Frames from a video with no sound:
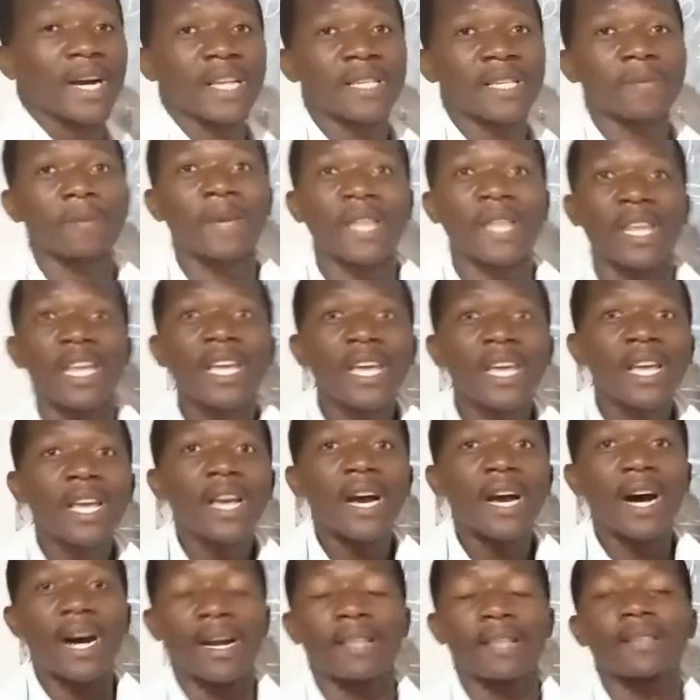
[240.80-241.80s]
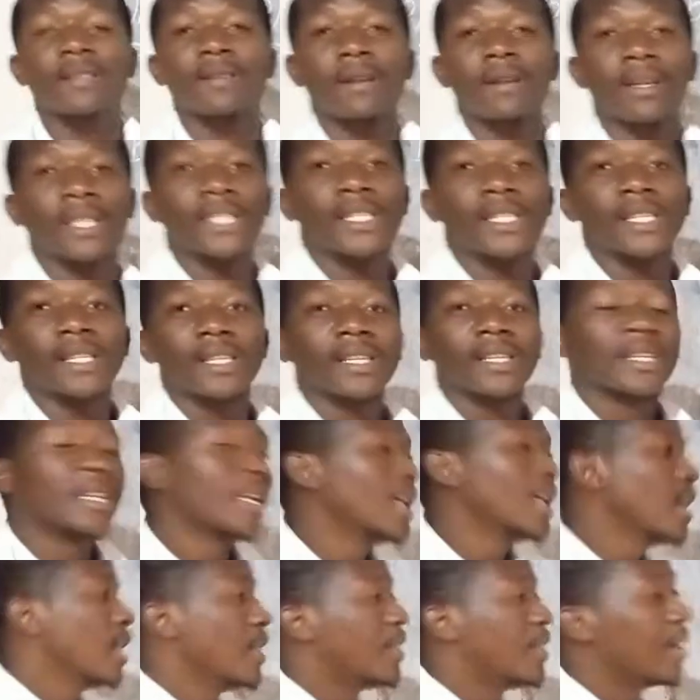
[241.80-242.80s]
has been answered.
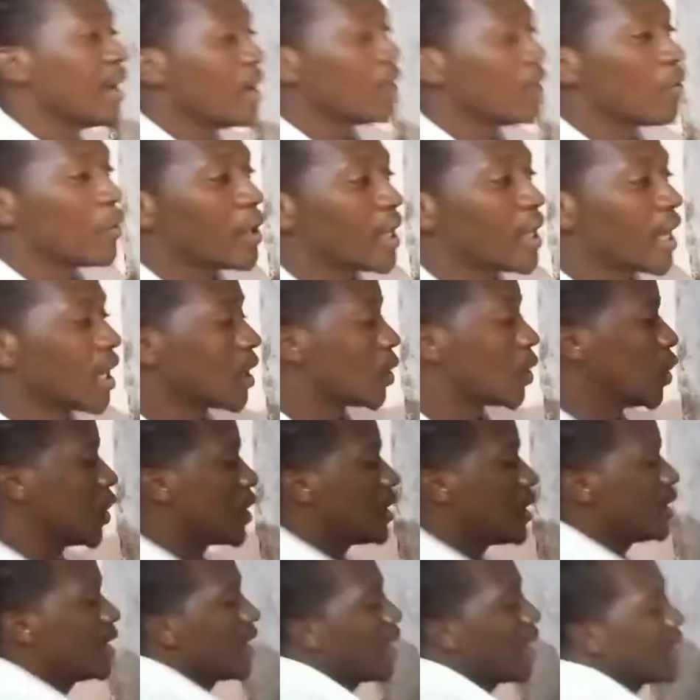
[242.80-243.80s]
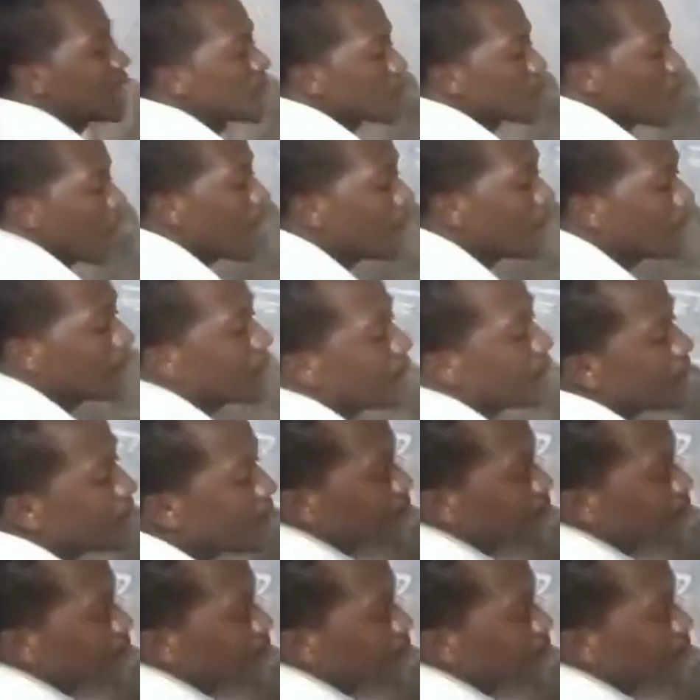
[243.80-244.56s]
Then we can go to the last one.